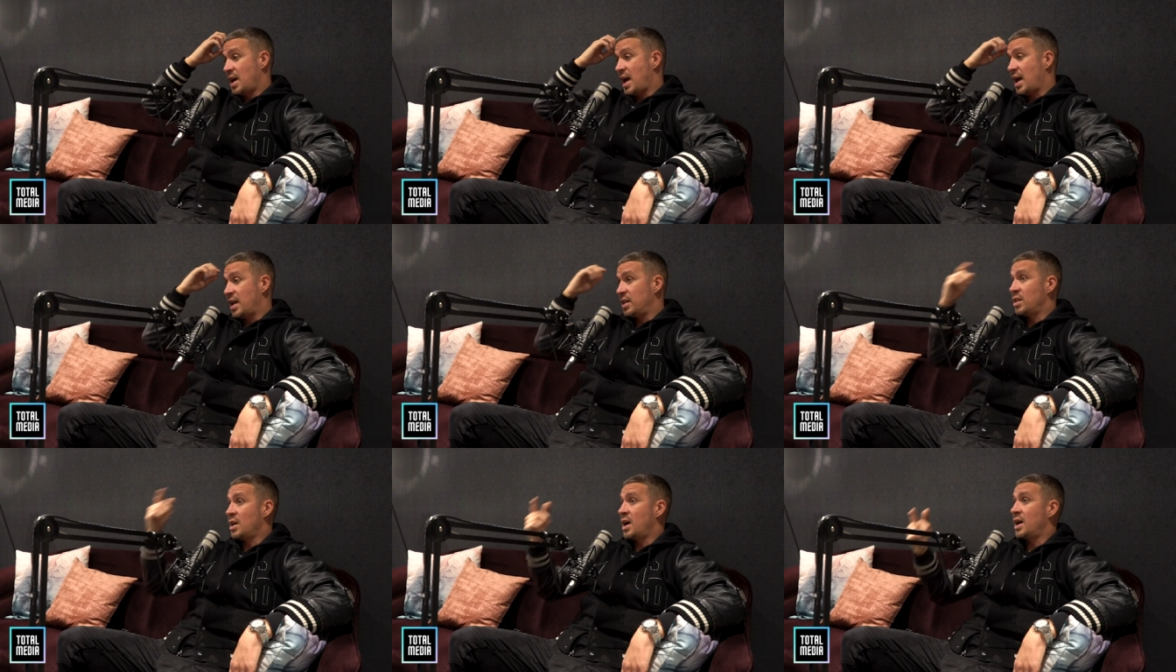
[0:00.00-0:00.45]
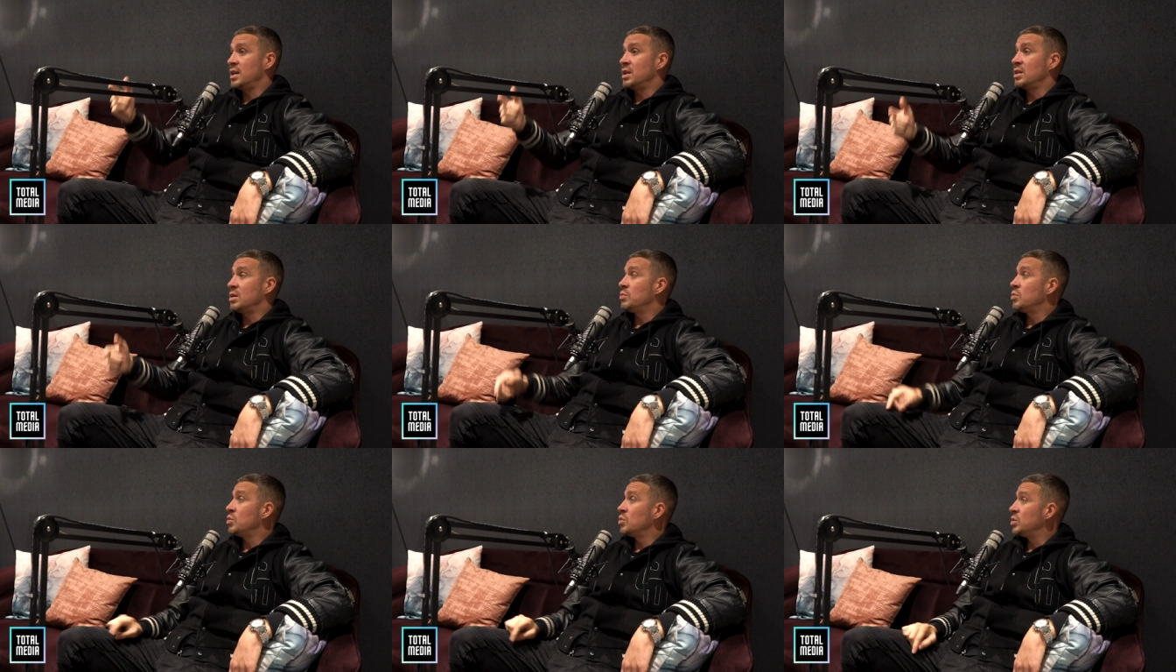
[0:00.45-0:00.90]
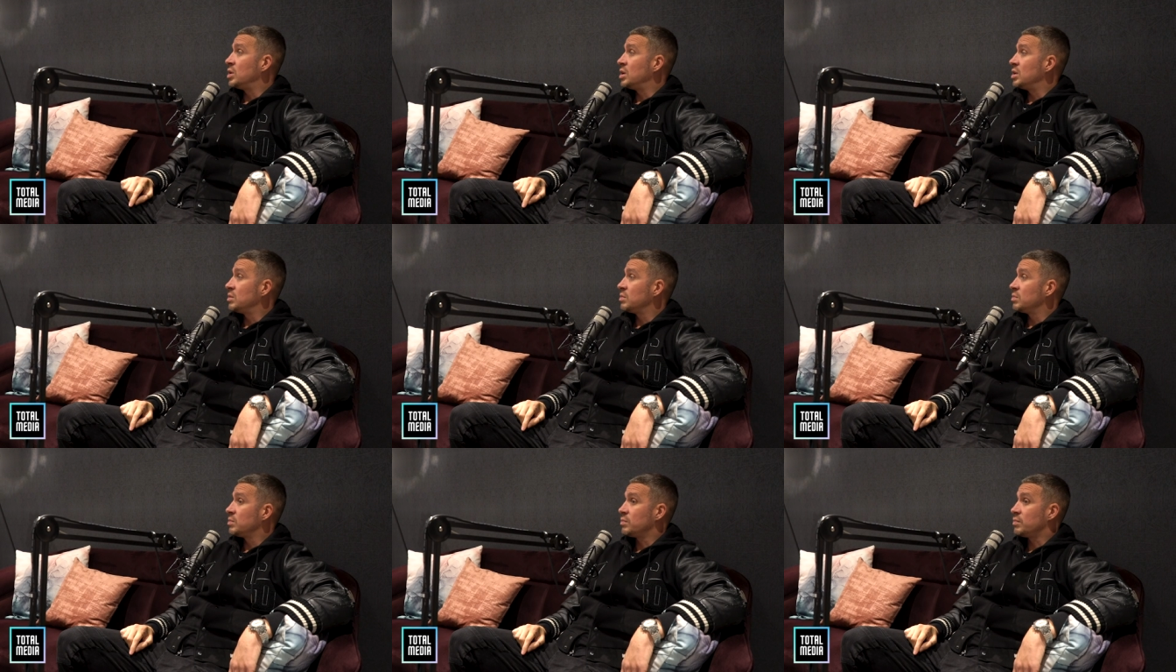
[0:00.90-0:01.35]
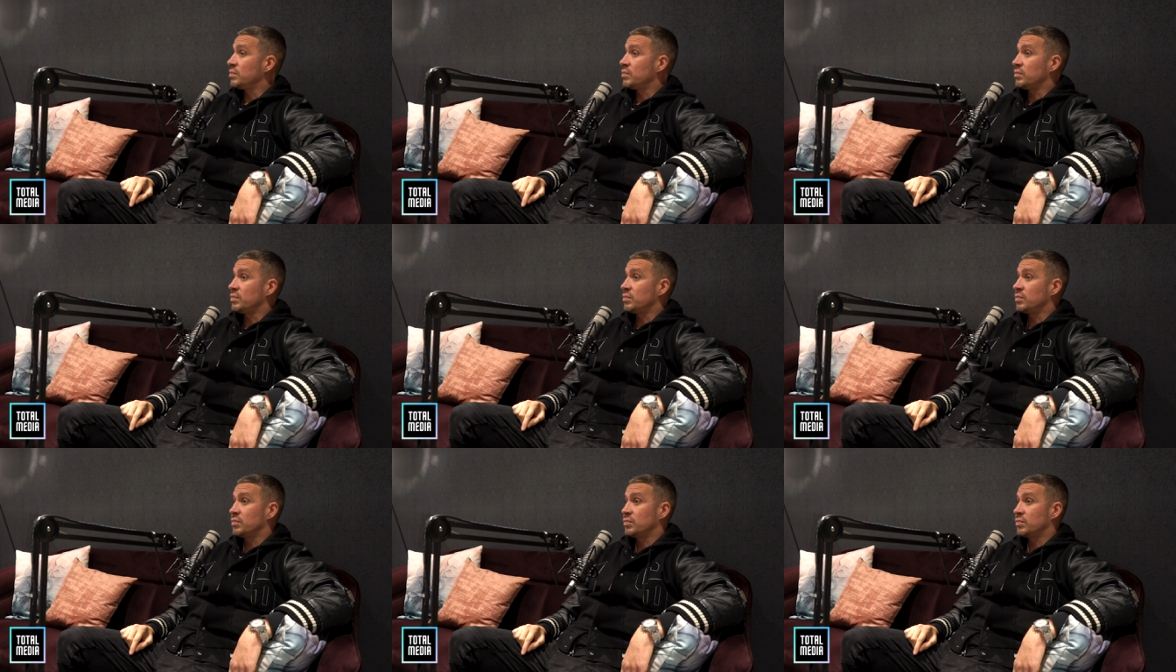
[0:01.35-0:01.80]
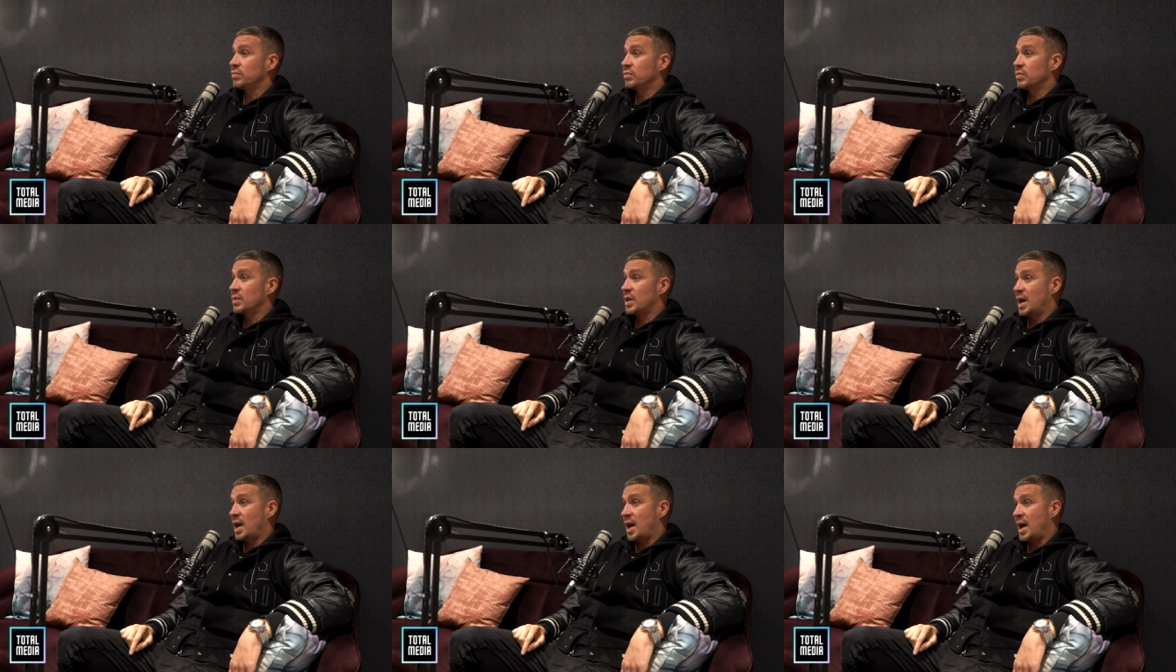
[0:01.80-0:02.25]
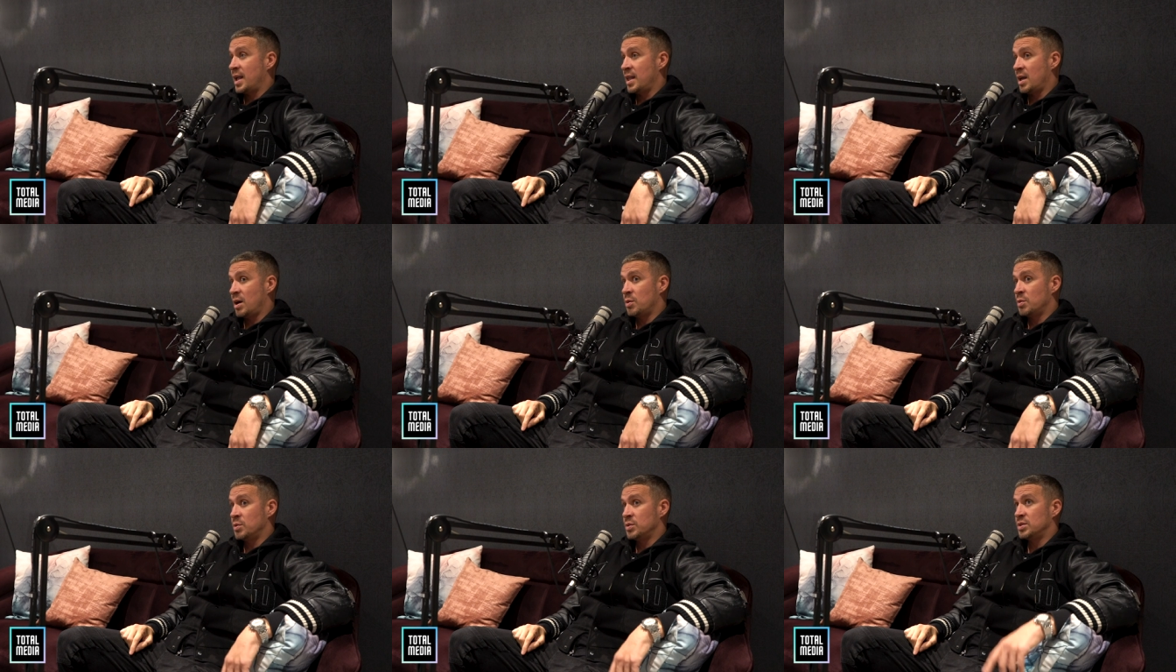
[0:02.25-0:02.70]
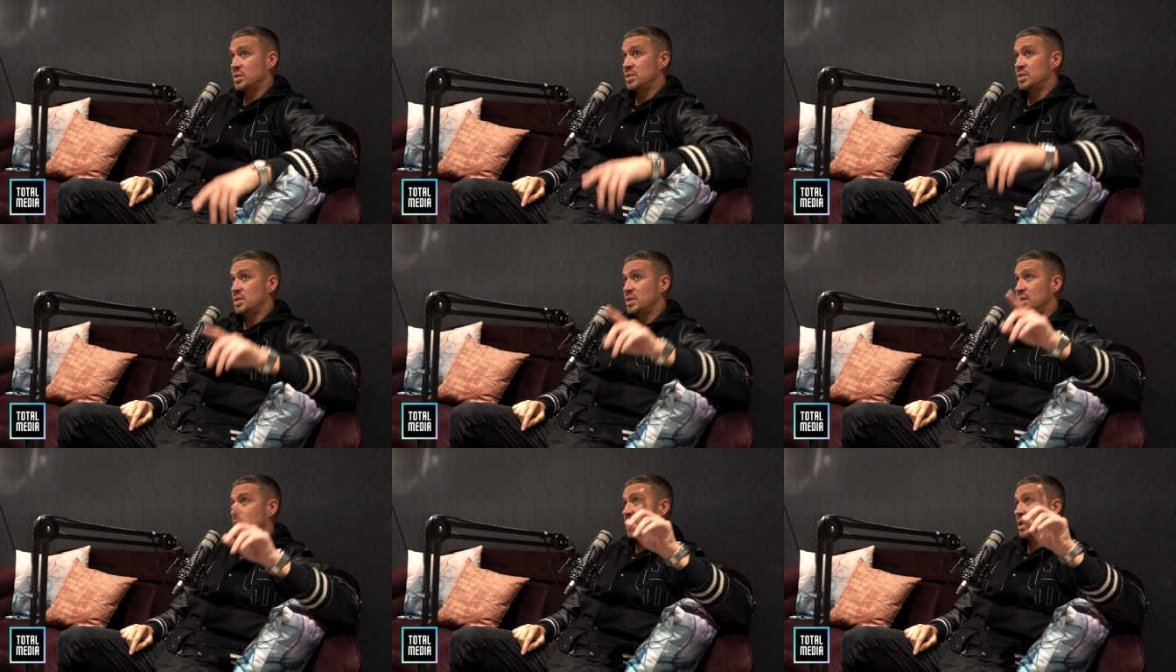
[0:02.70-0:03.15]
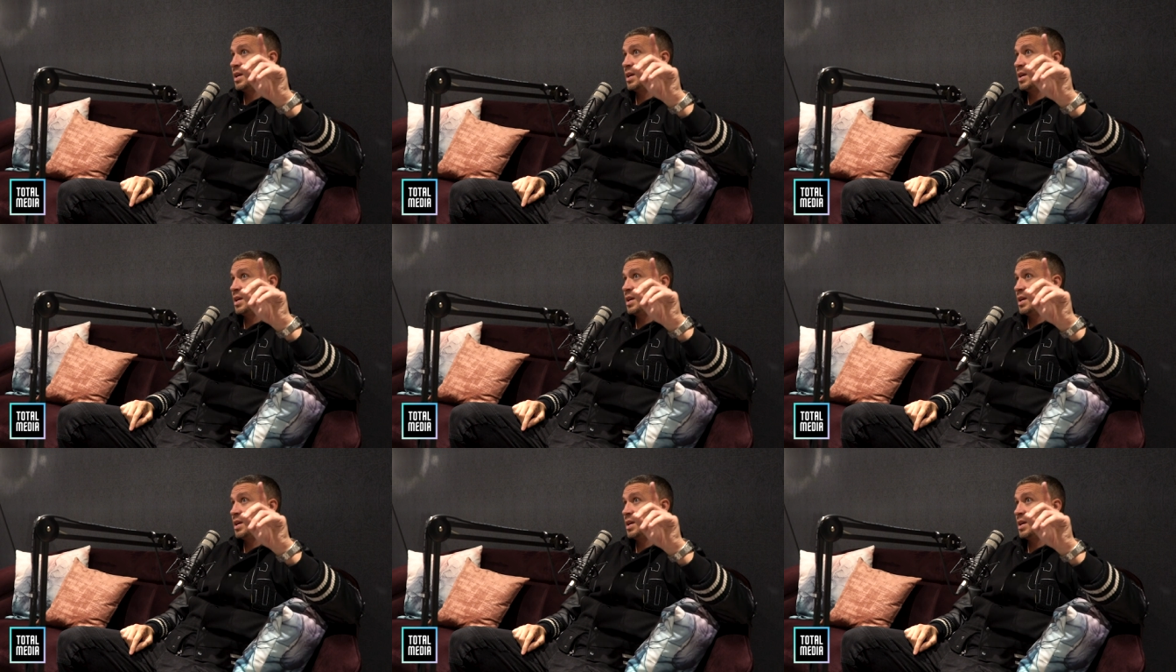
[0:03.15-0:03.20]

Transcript: at nine in the morning and I was